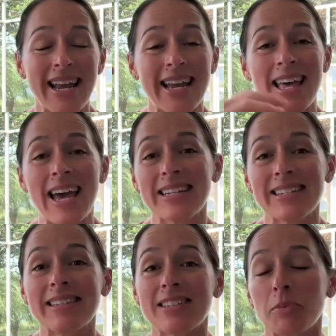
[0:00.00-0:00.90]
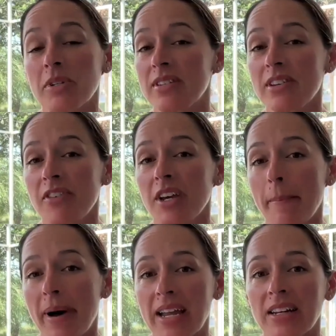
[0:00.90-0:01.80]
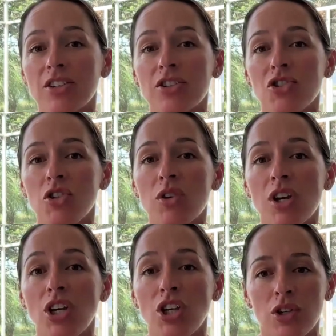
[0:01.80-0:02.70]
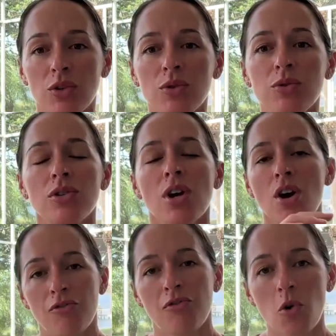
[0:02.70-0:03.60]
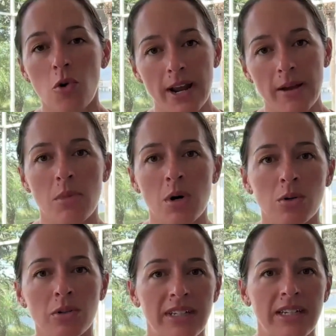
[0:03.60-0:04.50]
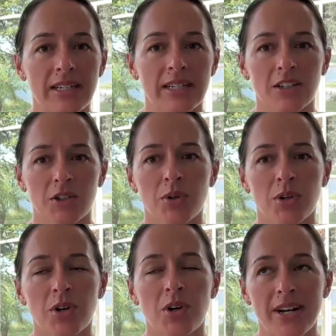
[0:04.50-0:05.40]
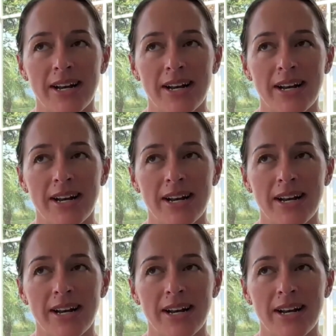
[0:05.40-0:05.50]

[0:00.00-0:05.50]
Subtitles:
And that is the specific binders you can use for a mold detox protocol.